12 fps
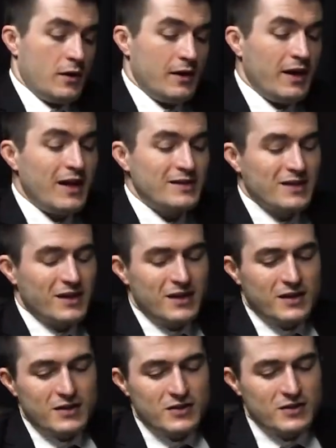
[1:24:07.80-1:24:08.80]
Yeah, it's kind
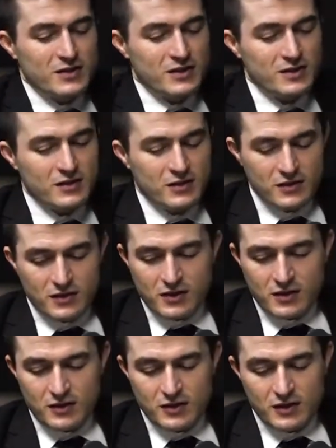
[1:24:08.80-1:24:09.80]
of interesting.
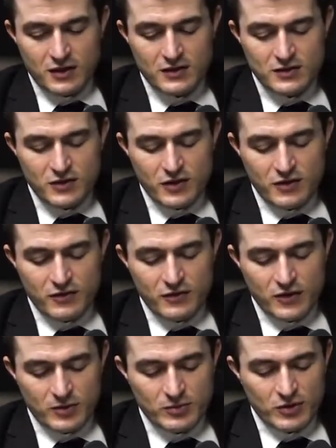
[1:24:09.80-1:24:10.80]
The history
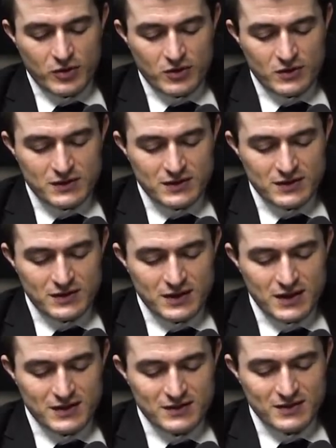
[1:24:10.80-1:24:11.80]
of cryptocurrency
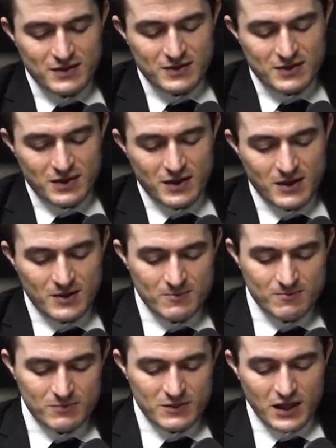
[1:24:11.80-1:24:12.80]
has this
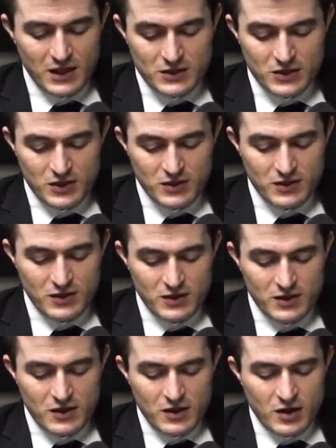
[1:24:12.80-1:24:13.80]
tension
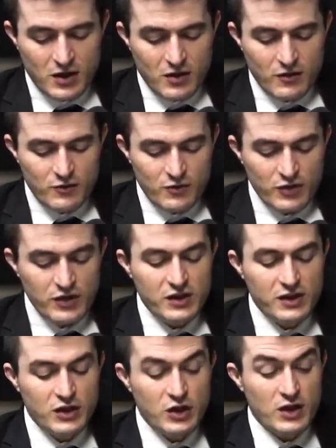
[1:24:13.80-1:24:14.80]
of
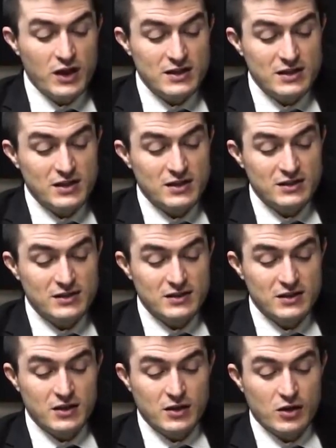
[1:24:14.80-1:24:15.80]
really good ideas
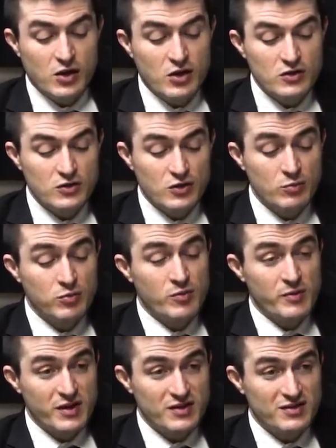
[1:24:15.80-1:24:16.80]
that are hard to
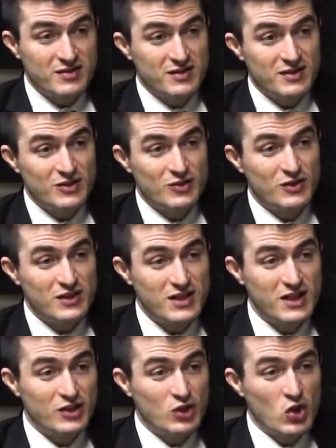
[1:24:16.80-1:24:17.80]
implement, so they
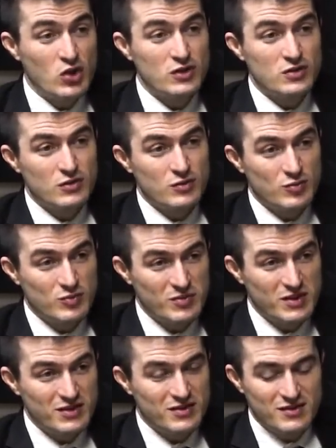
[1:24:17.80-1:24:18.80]
take longer to
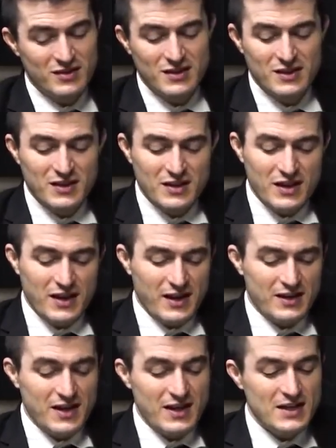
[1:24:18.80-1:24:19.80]
implement,
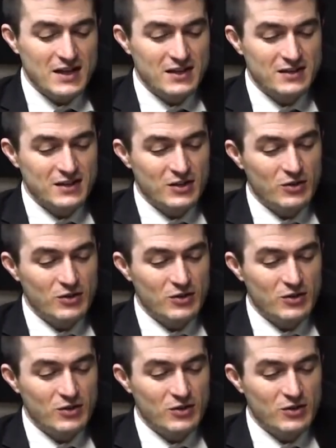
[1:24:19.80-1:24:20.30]
and ideas